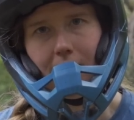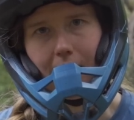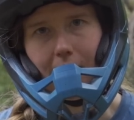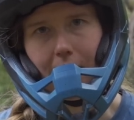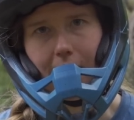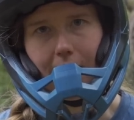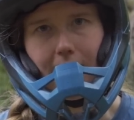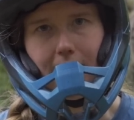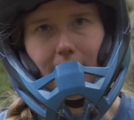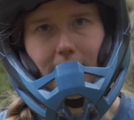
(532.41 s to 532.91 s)

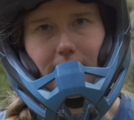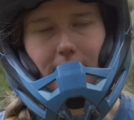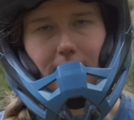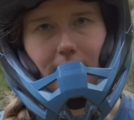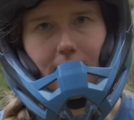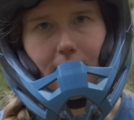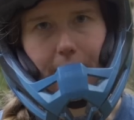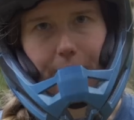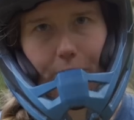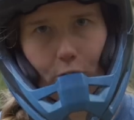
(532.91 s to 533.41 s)
as
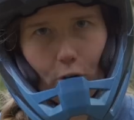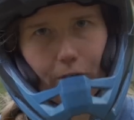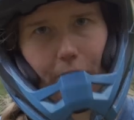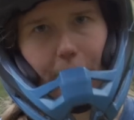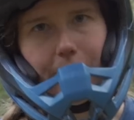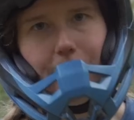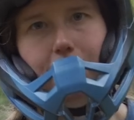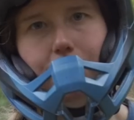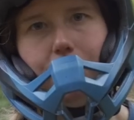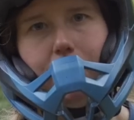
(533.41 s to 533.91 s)
a
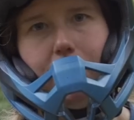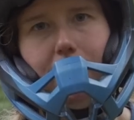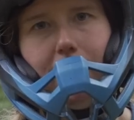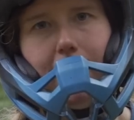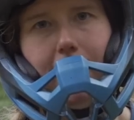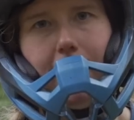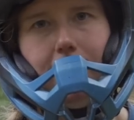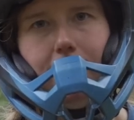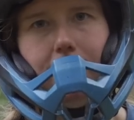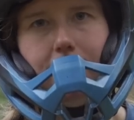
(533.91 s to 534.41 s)
450 rear
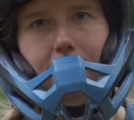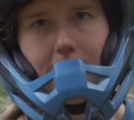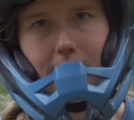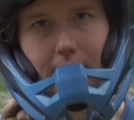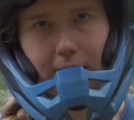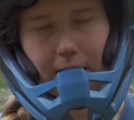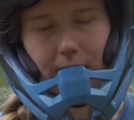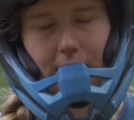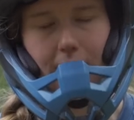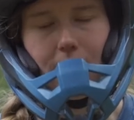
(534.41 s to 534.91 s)
end, a
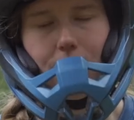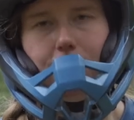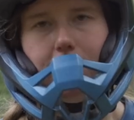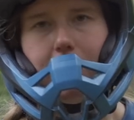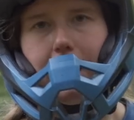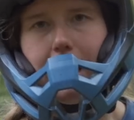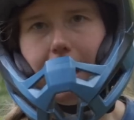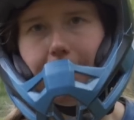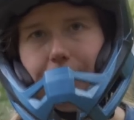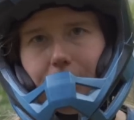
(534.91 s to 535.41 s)

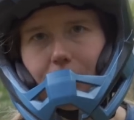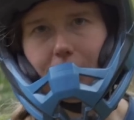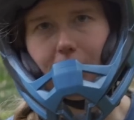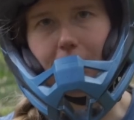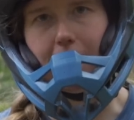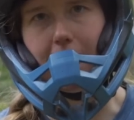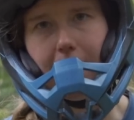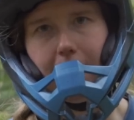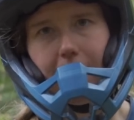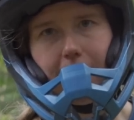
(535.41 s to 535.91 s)
63.5 degree
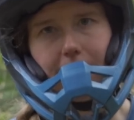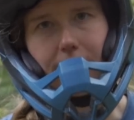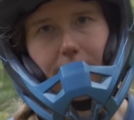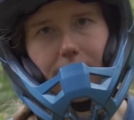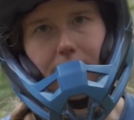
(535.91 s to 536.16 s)
head angle.